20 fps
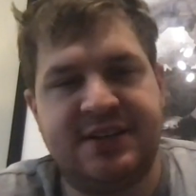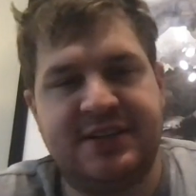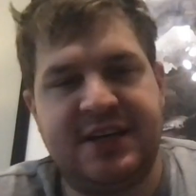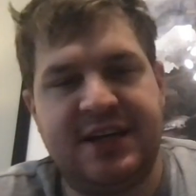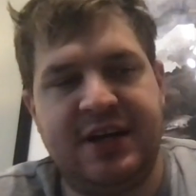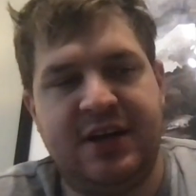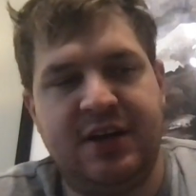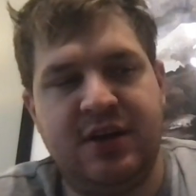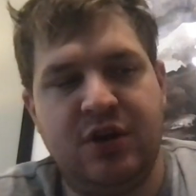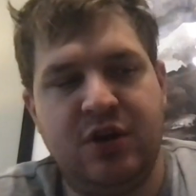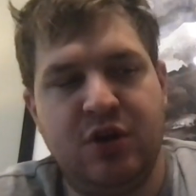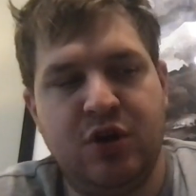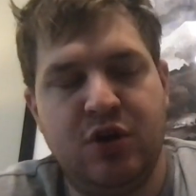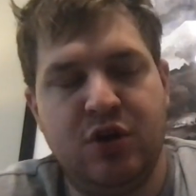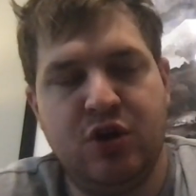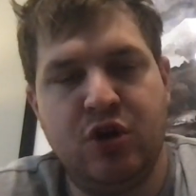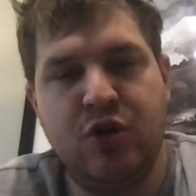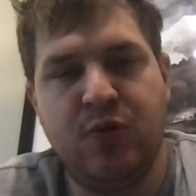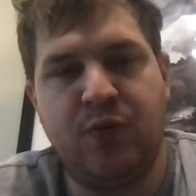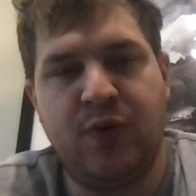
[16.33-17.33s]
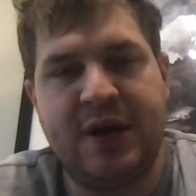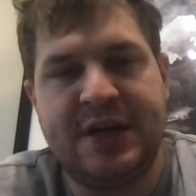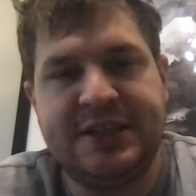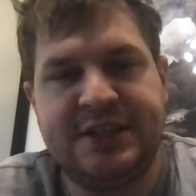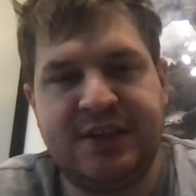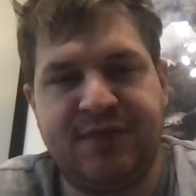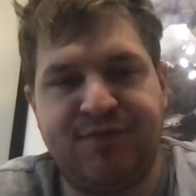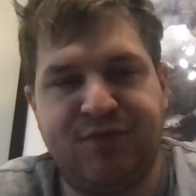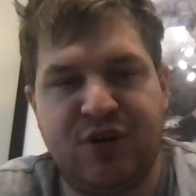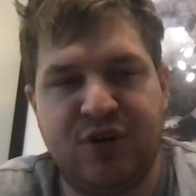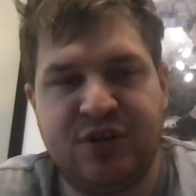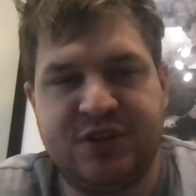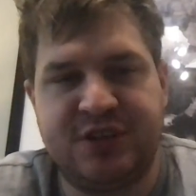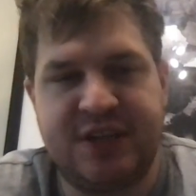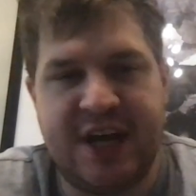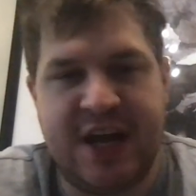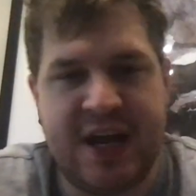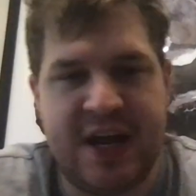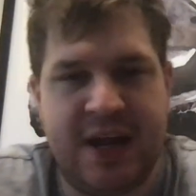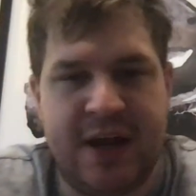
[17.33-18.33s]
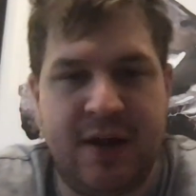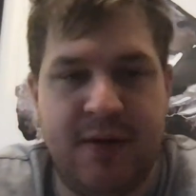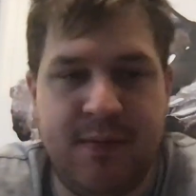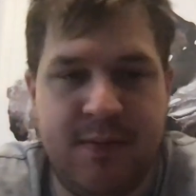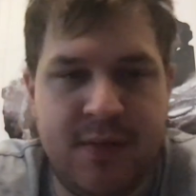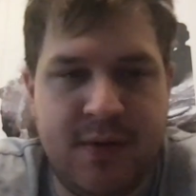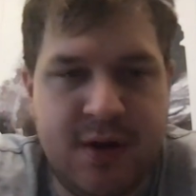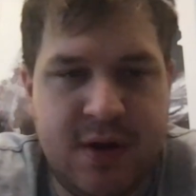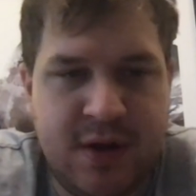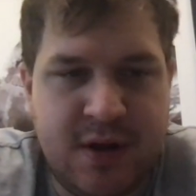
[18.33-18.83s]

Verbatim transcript: State, who plays the first game.